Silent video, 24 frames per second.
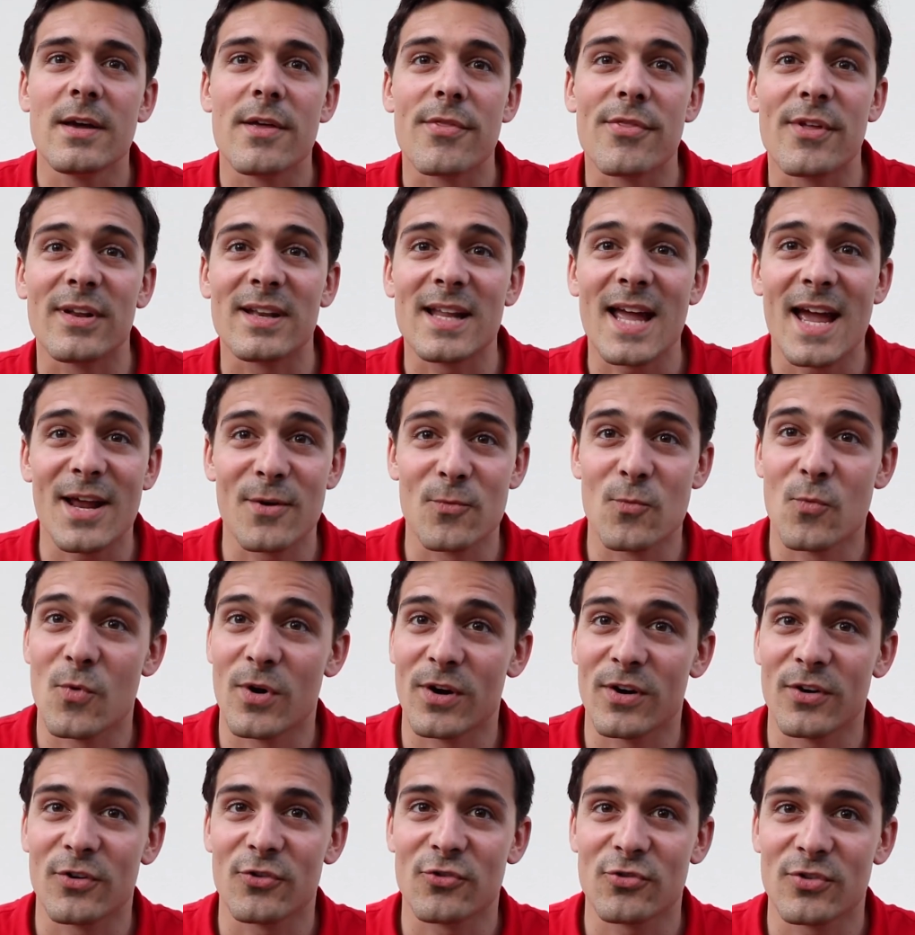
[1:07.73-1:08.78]
The Latin
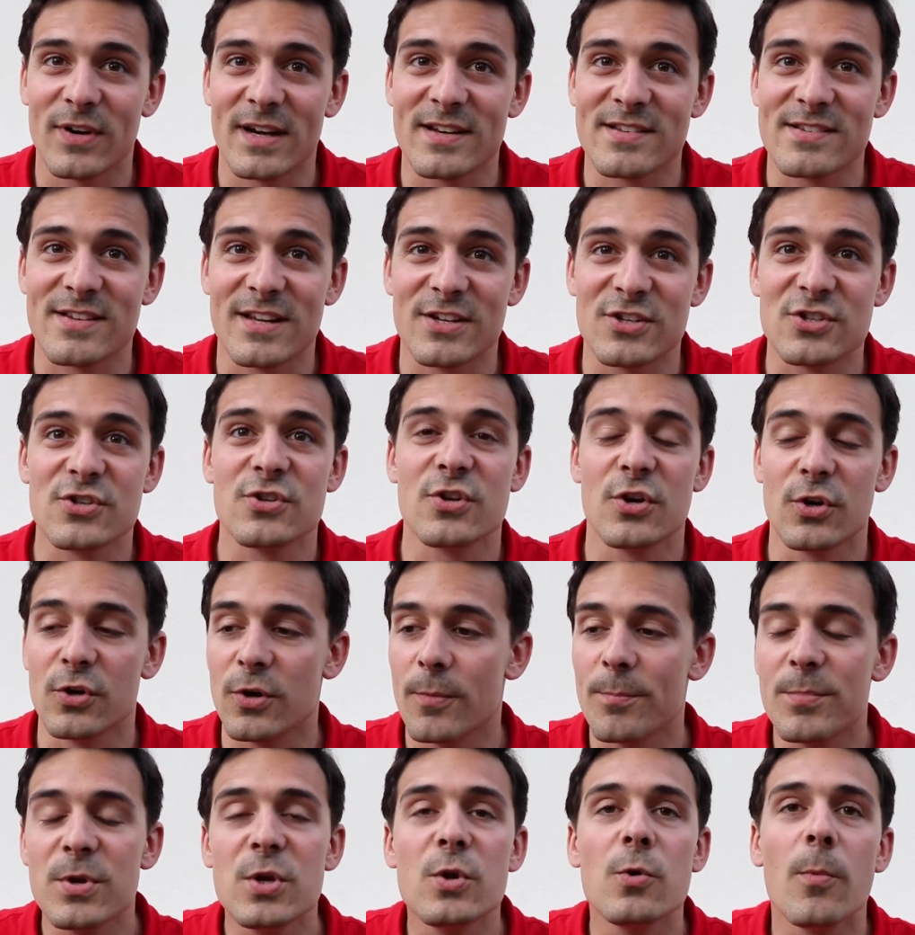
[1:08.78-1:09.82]
word translates
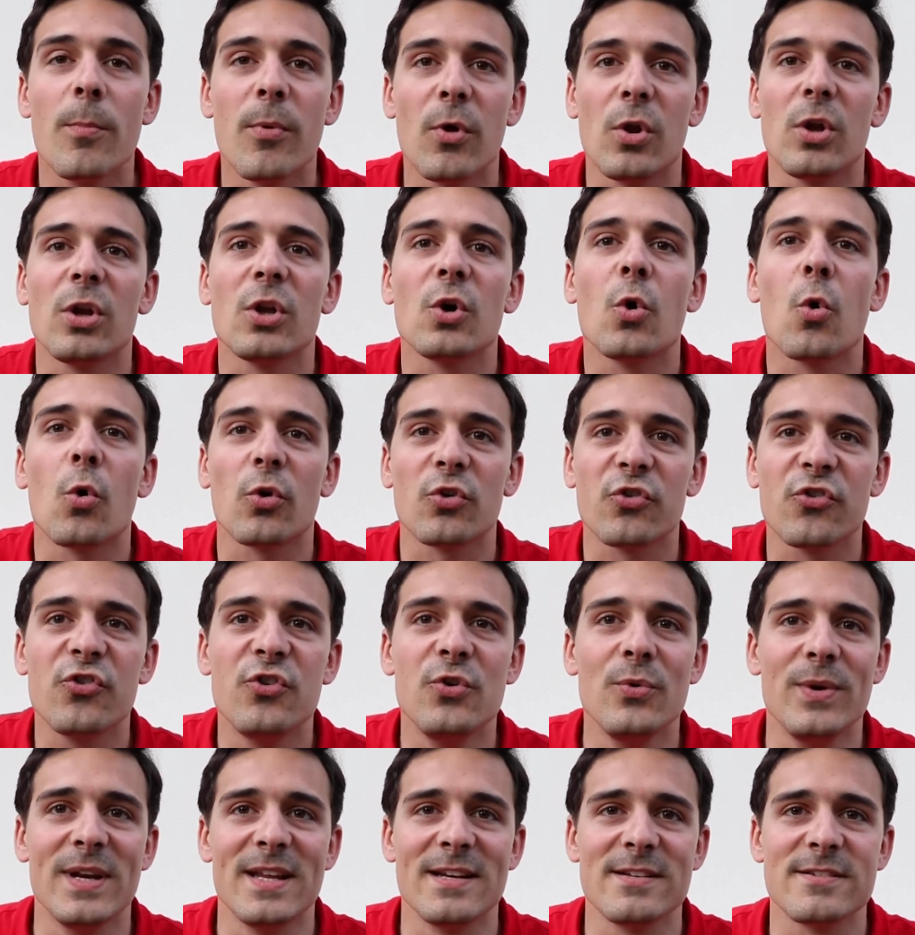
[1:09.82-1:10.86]
to pupil or
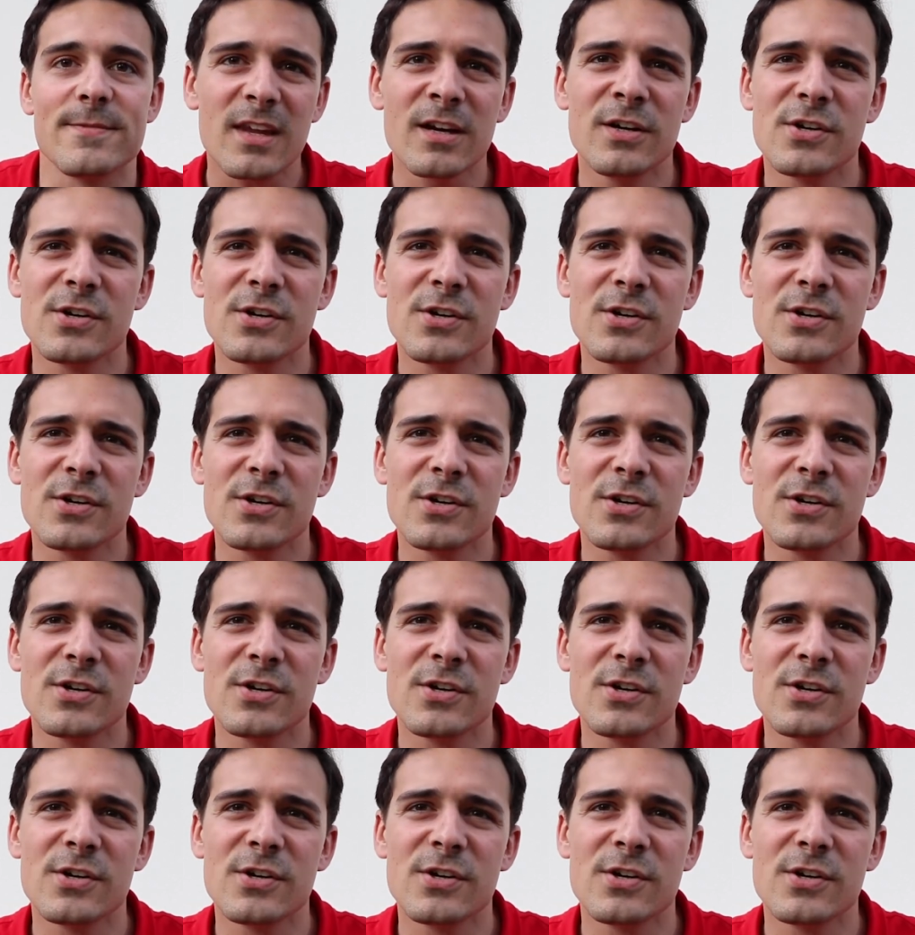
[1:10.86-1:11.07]
student.